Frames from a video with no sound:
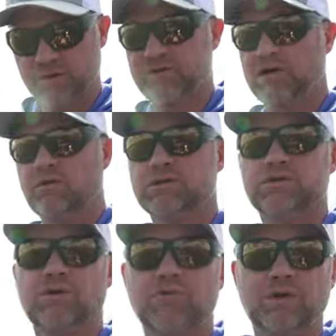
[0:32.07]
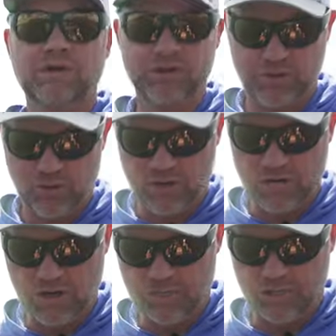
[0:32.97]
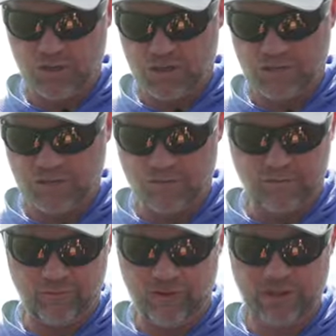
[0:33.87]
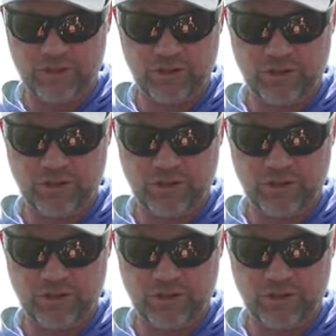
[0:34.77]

we used to always throw a really short drop shot, like a three inch